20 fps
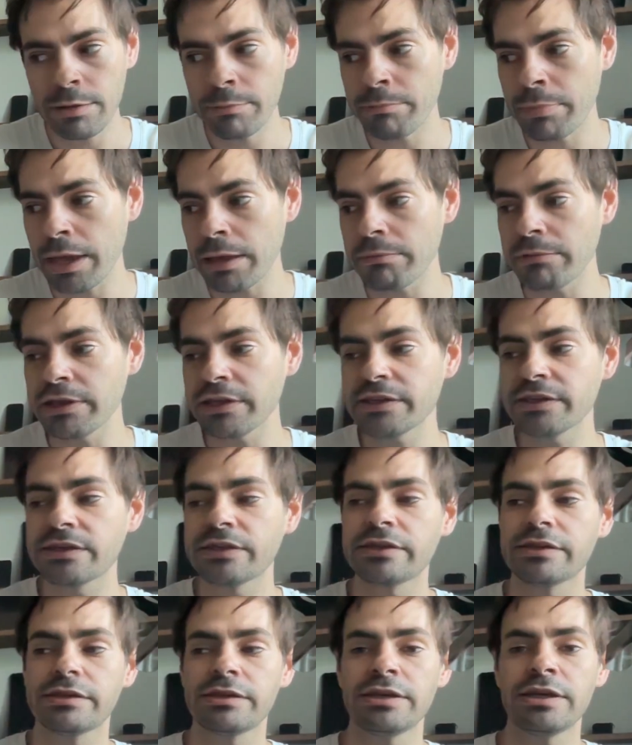
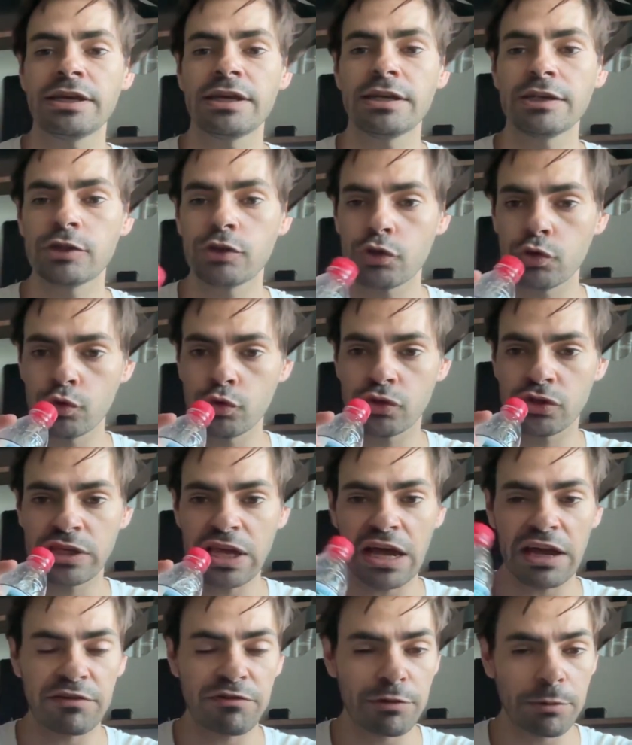Babies need to
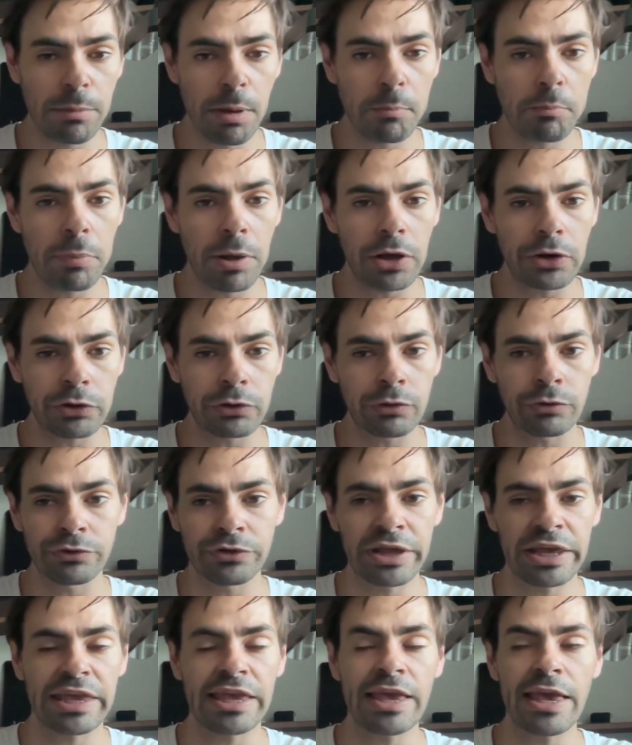suck from a bottle.
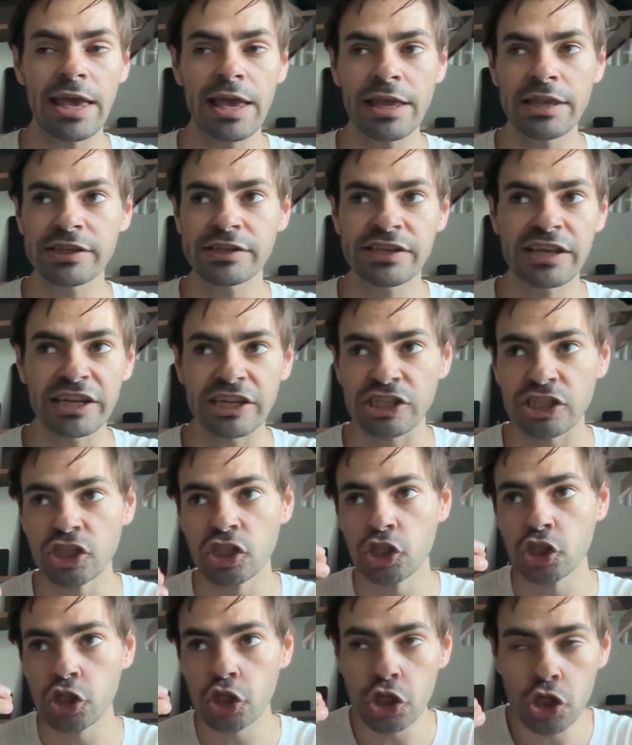They can't like
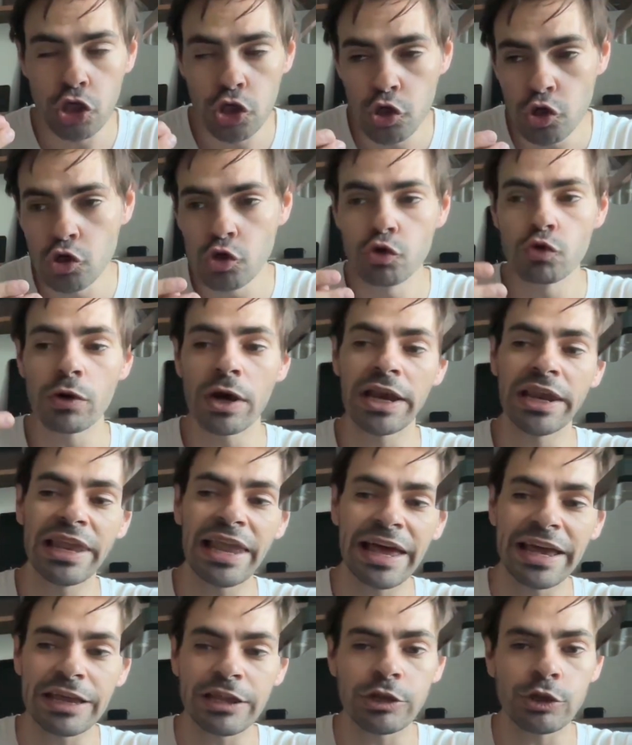chew and
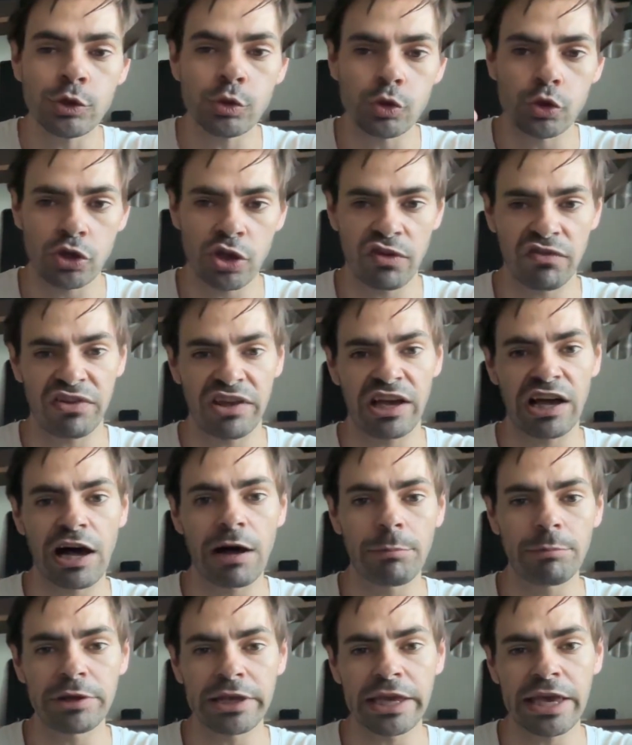like do something
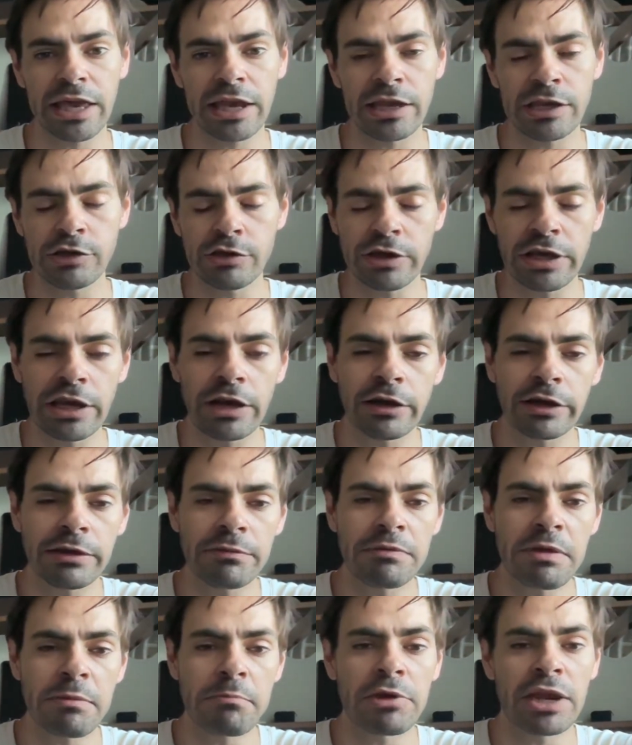complicated. You cannot give
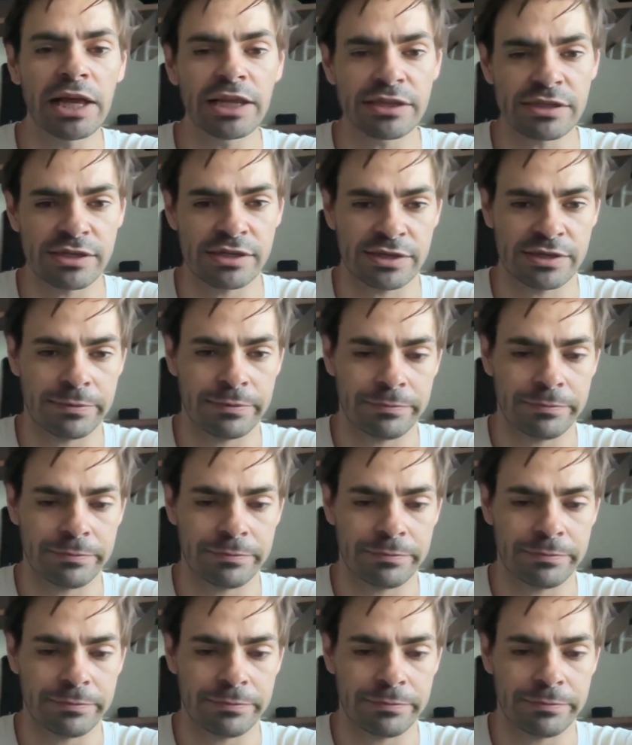them nuts.